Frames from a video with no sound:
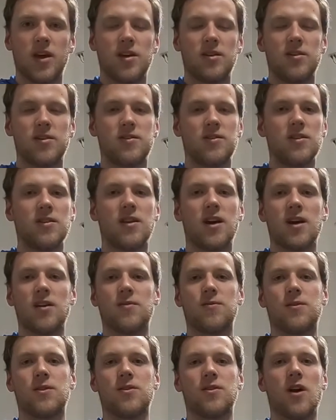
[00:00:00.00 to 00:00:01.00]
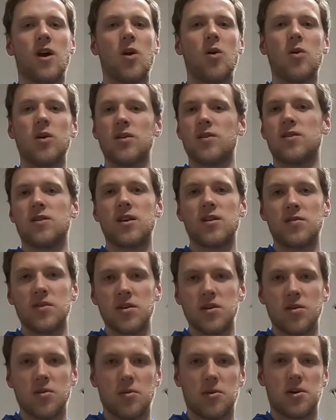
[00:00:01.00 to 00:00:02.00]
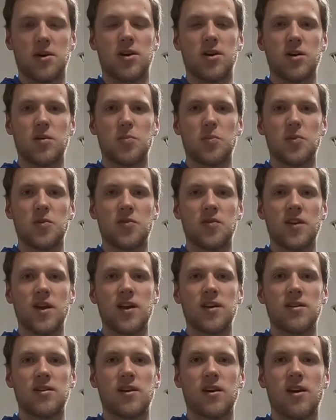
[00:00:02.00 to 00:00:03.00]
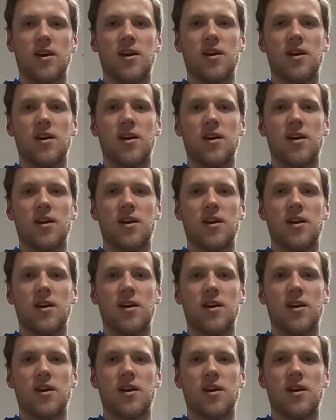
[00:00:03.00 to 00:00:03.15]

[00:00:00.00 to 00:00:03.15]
just in life, just always give it your 100%.